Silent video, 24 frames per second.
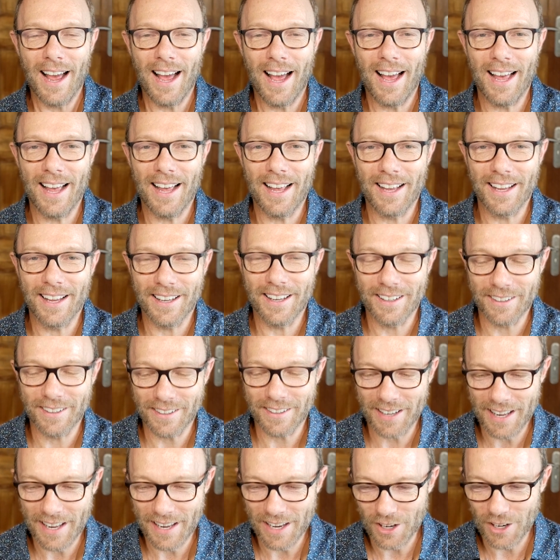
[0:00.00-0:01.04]
and
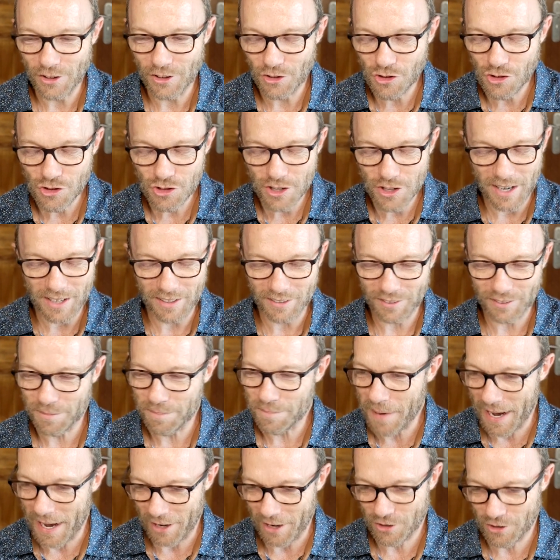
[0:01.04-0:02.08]
he is just
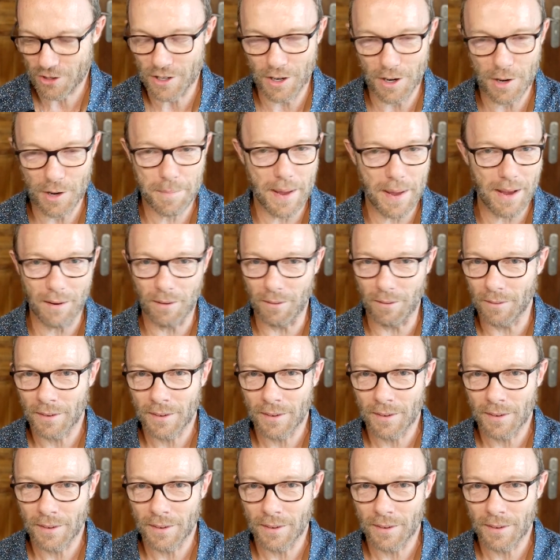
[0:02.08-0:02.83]
passionate about